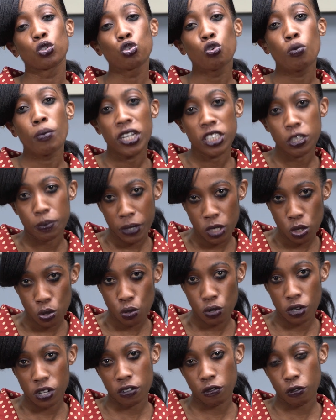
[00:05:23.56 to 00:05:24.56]
Too much
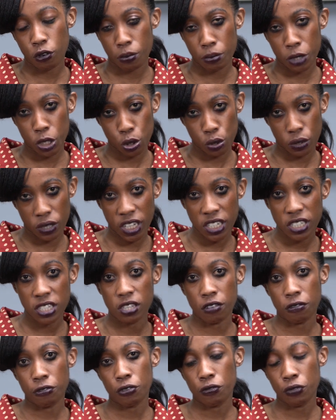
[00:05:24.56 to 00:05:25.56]
personal information, that's
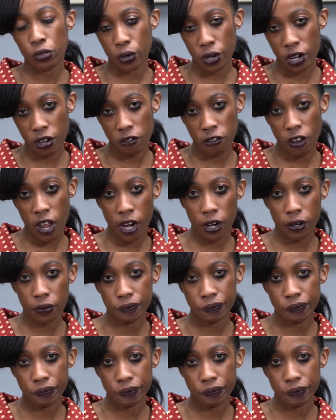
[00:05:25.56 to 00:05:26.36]
the fifth red flag.